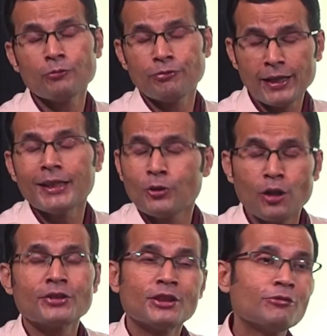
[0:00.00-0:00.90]
fairly
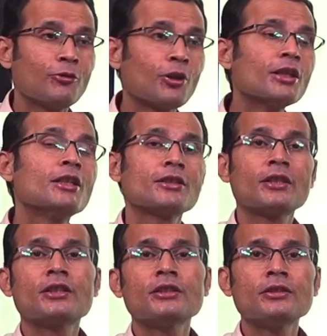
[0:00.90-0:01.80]
constant for
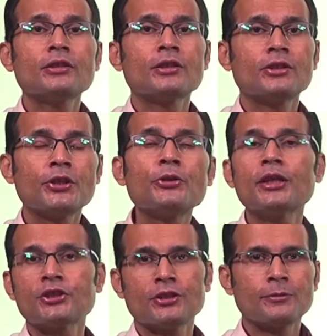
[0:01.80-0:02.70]
certain
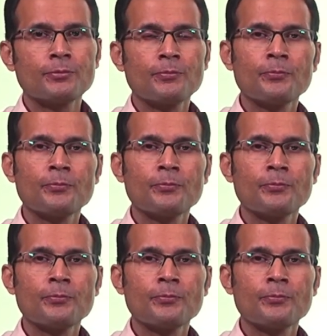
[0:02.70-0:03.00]
duration.